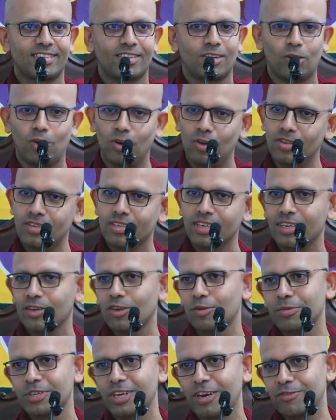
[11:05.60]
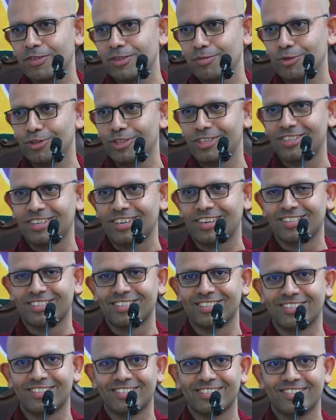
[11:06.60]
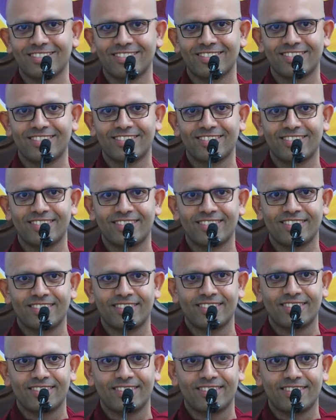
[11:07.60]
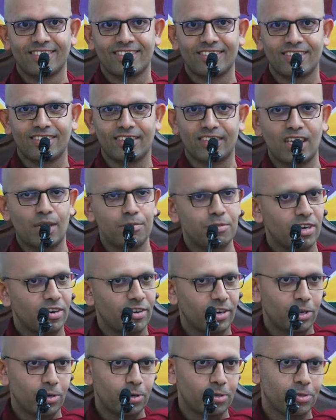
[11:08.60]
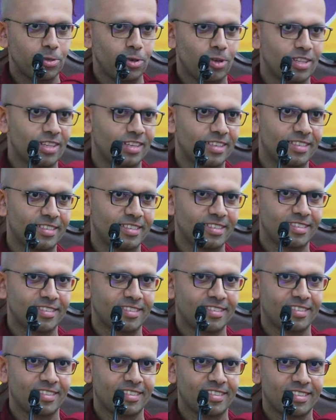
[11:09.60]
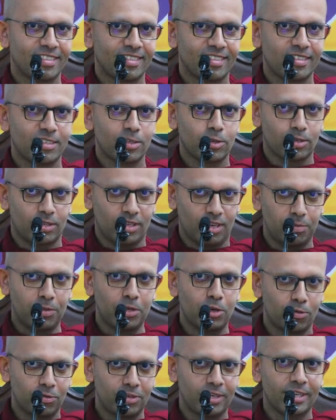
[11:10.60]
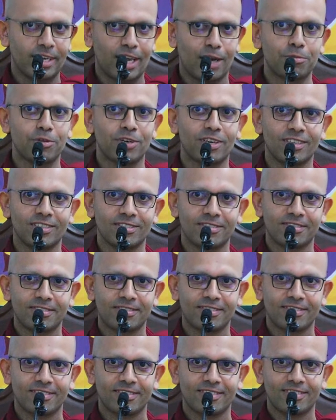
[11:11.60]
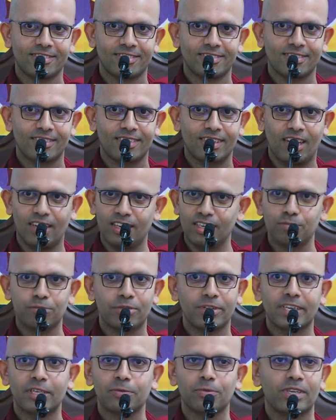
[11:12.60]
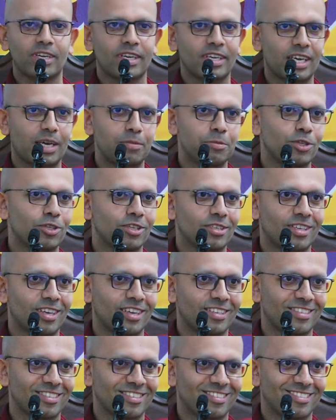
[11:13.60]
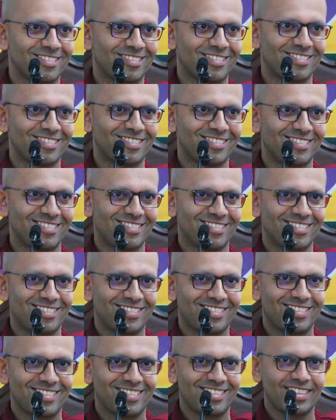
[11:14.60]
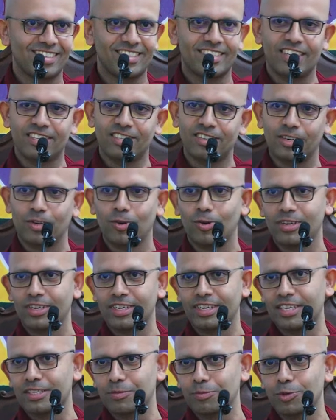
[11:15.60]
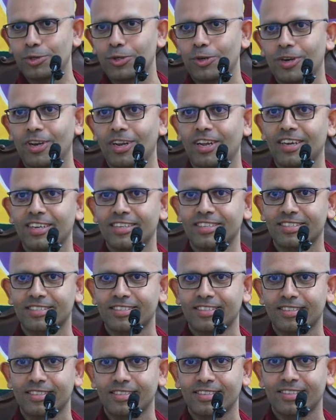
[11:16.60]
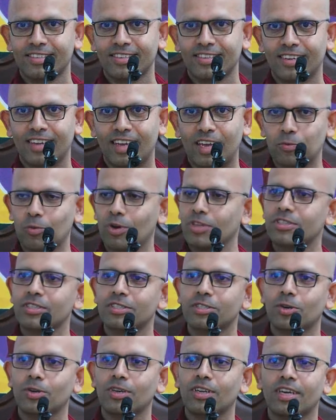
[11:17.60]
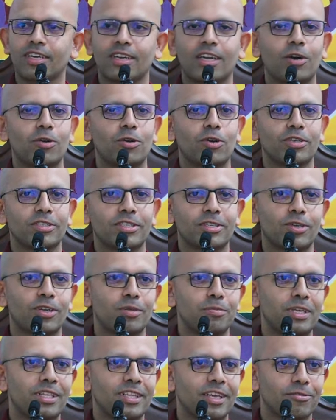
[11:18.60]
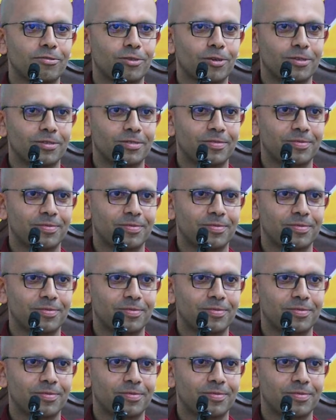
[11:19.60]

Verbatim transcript: All done on behalf of the Buddha Sasana. The camera records all this, so someone offered a camera. I didn't bring it when I came into this asana. This gets recorded, it gets put online. And once it's online, how long is it going to be there for?